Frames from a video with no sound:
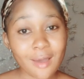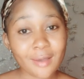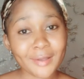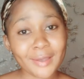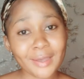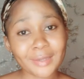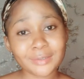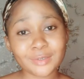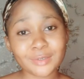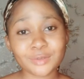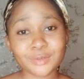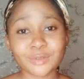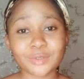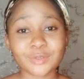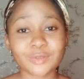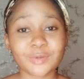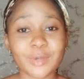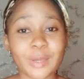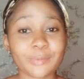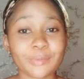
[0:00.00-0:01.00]
kindly
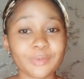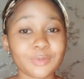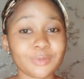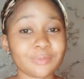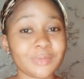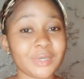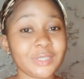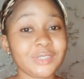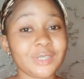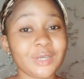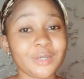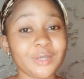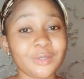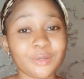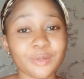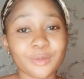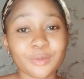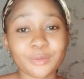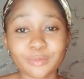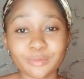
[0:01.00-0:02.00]
subscribe to my
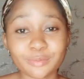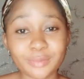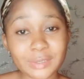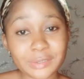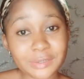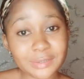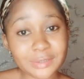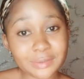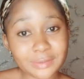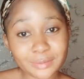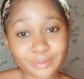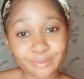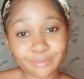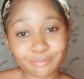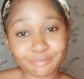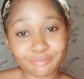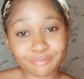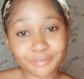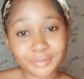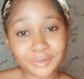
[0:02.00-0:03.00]
channel, please
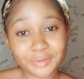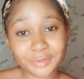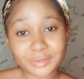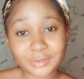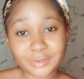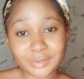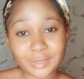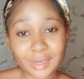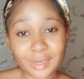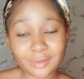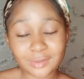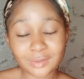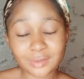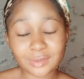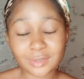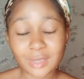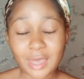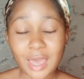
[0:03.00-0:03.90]
guys,